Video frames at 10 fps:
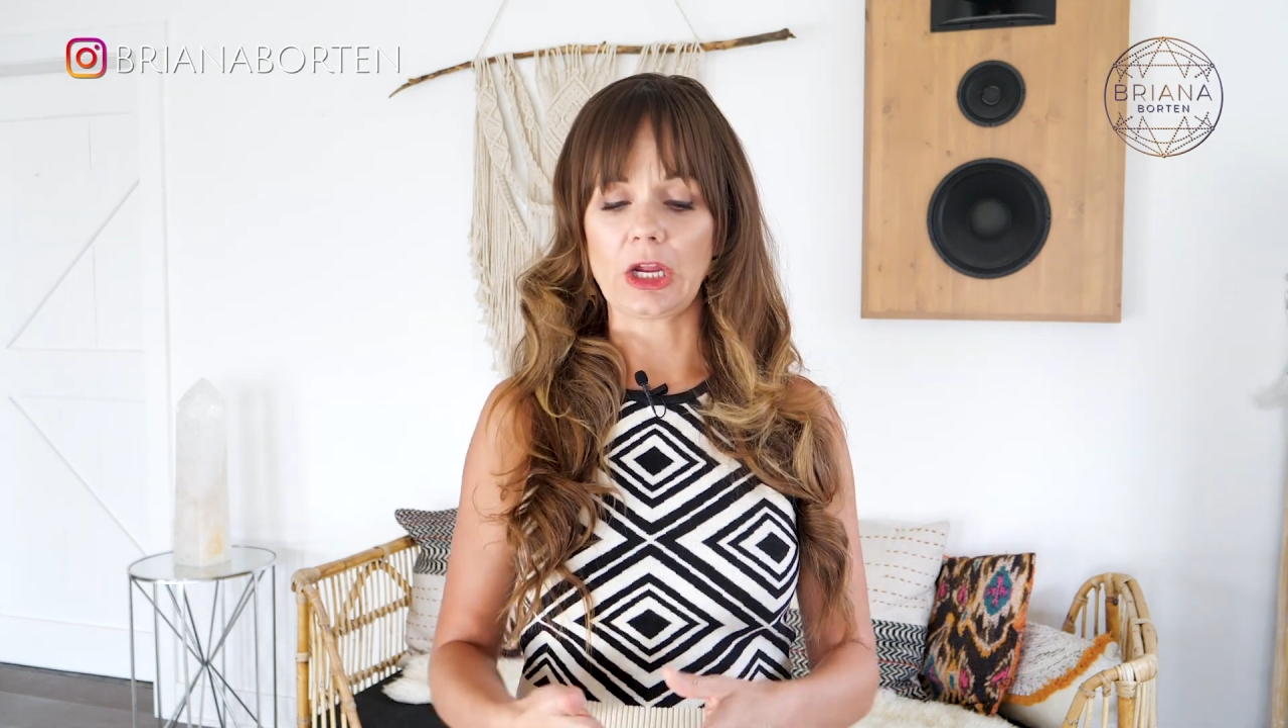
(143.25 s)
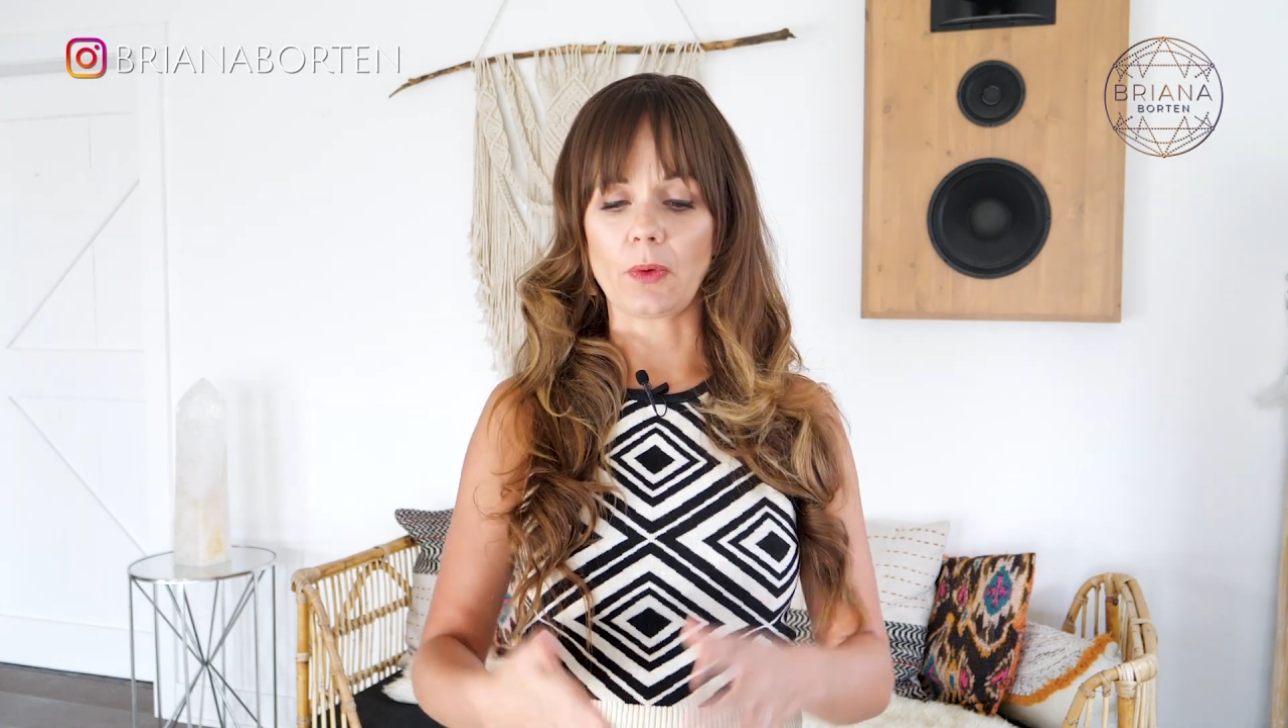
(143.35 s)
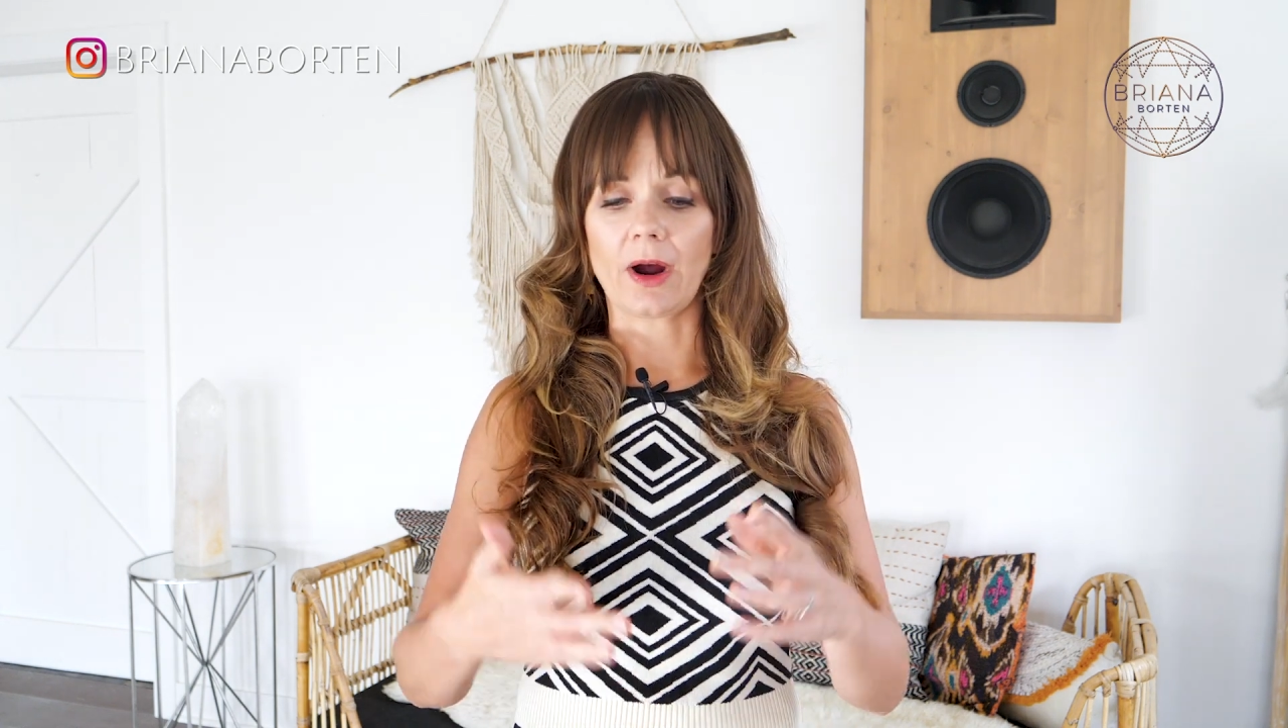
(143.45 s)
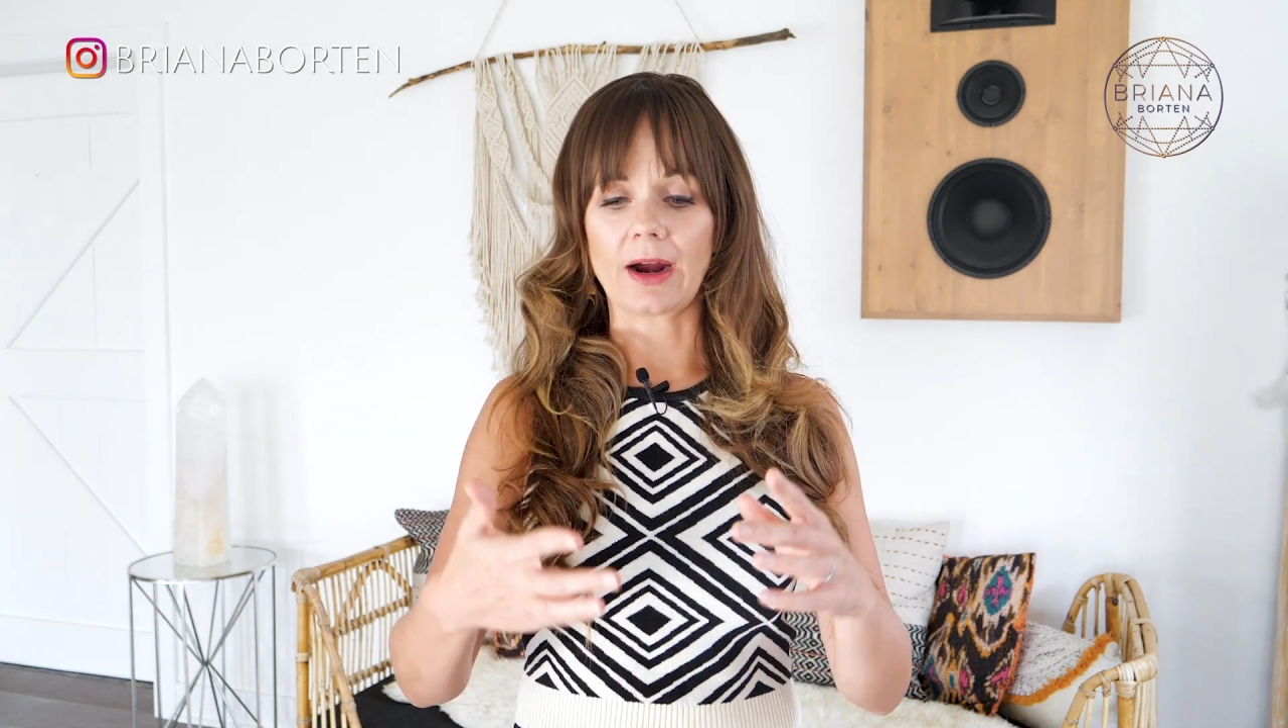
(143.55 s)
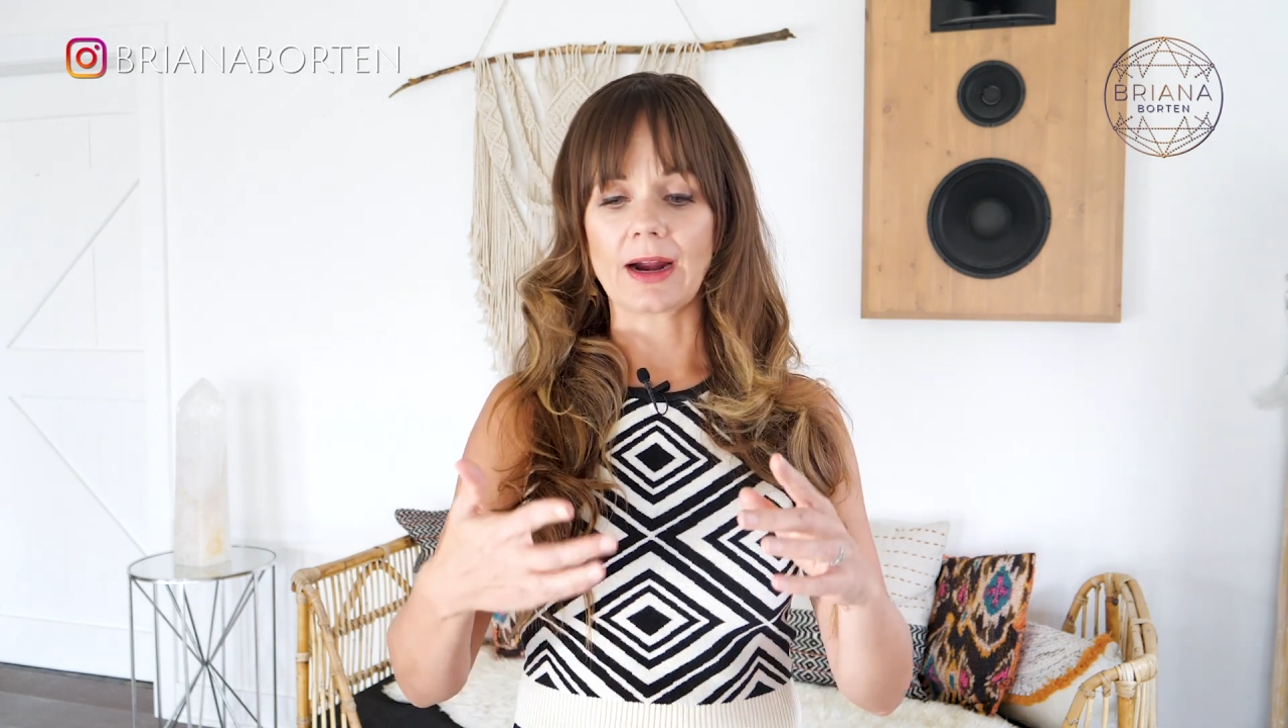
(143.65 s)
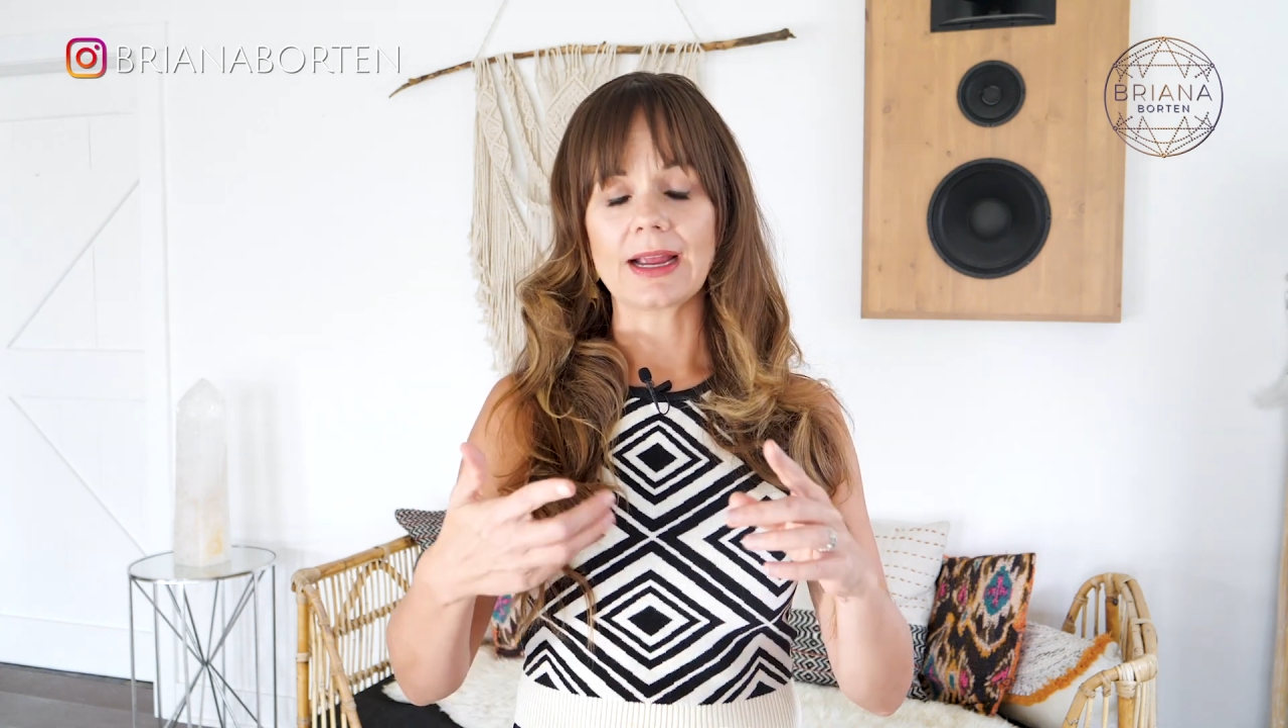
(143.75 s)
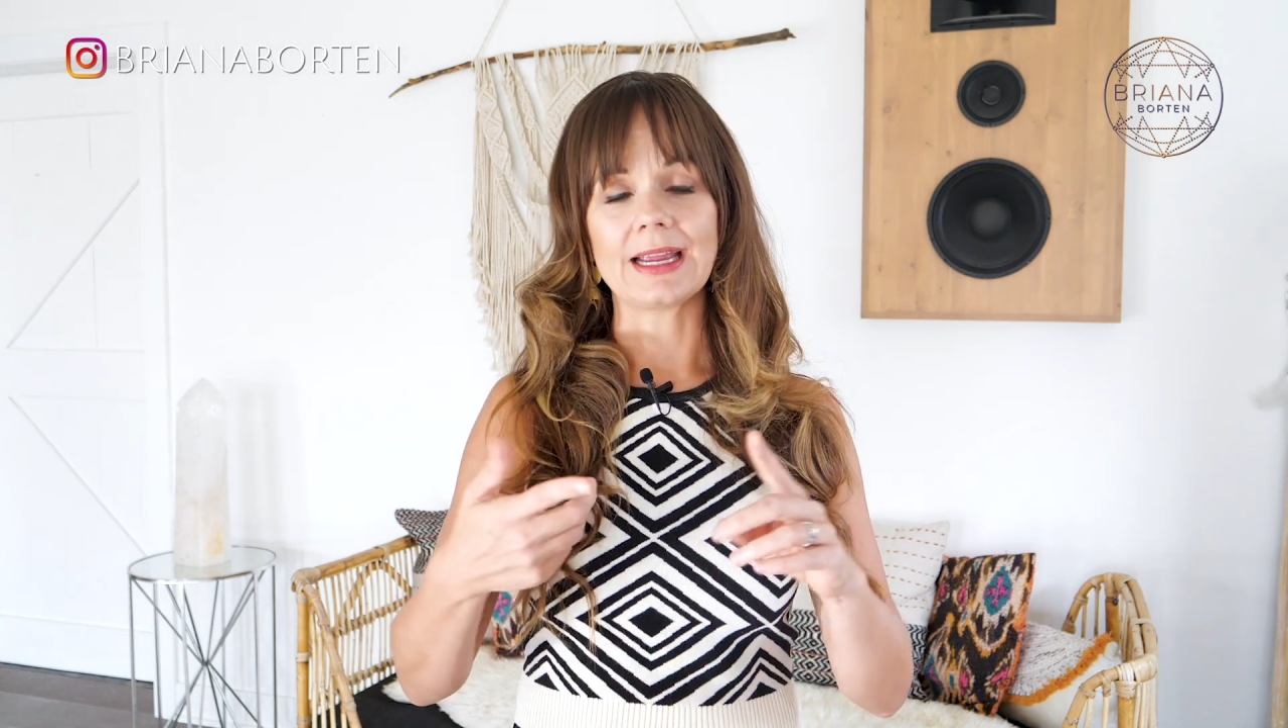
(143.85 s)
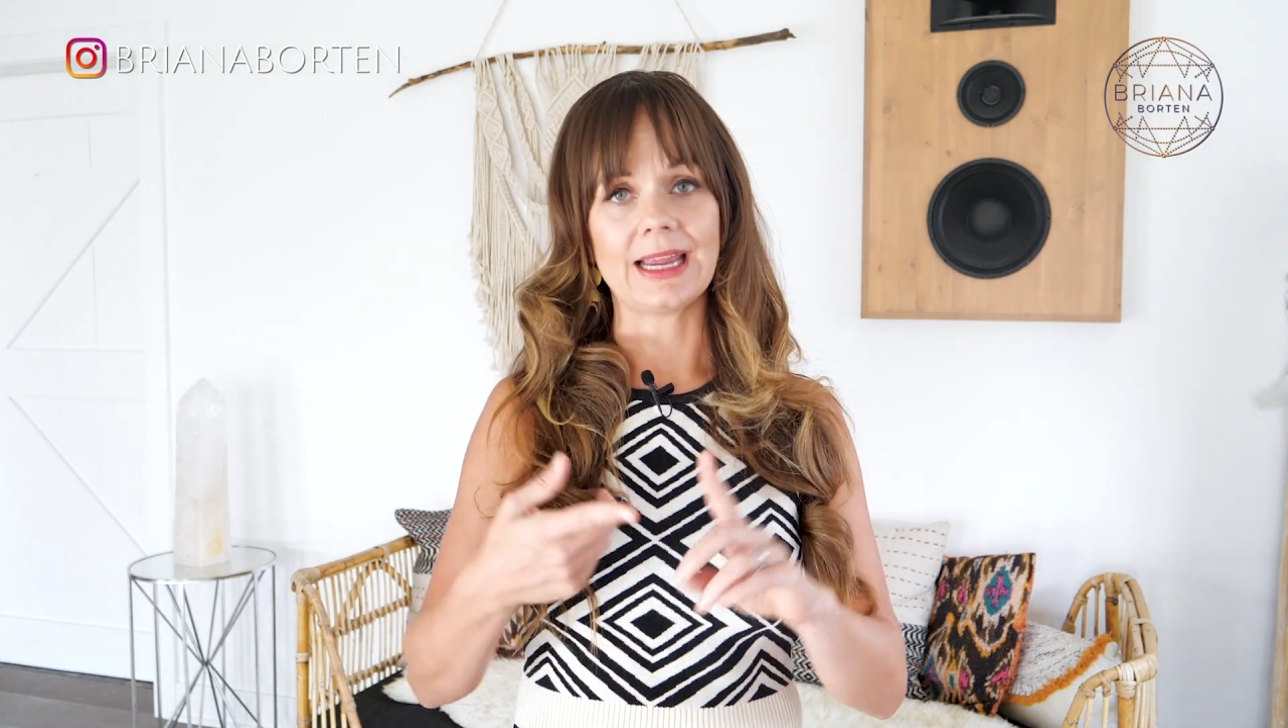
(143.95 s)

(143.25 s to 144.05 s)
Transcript: you are